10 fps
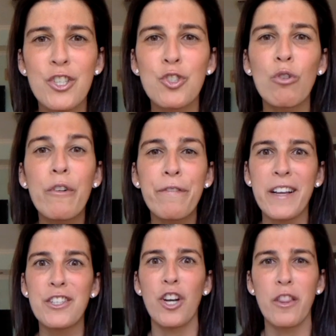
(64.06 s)
a short
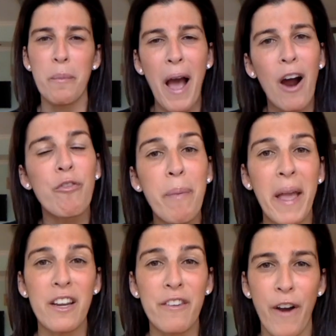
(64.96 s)
reflection on the power of
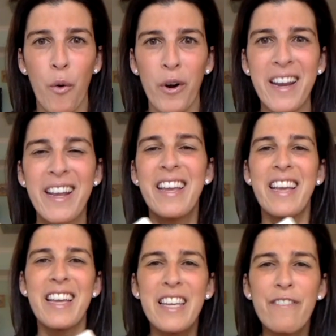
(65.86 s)
paying it forward,
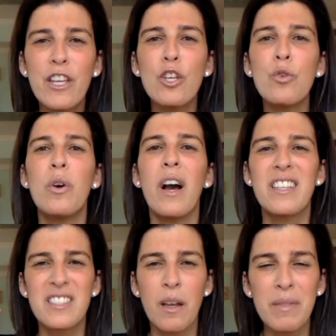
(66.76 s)
giving you
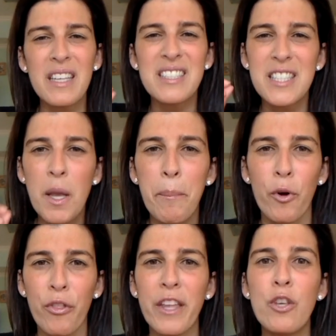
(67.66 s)
something
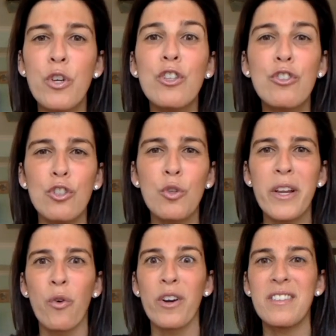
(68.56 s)
simple that you can do
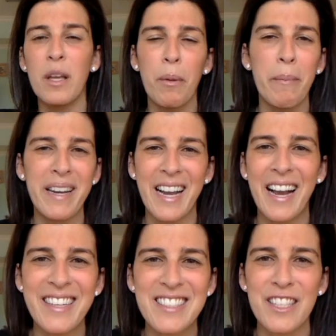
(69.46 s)
in order to implement
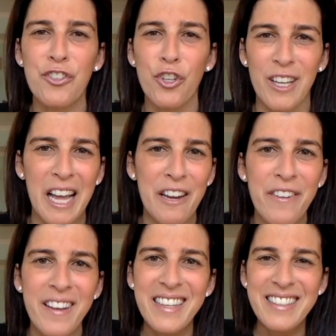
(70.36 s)
kindness into your life
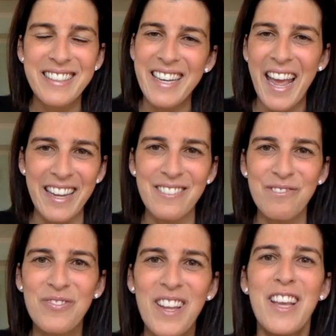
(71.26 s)
today.
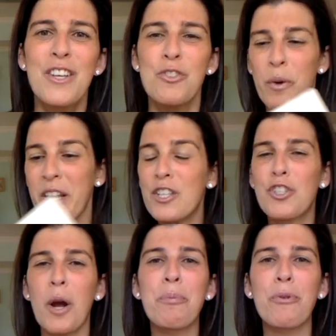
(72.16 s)
So we're going to
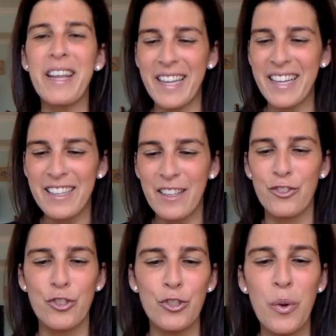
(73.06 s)
jump right
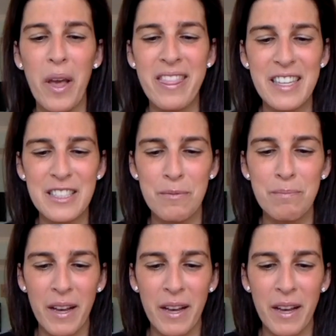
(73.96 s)
into this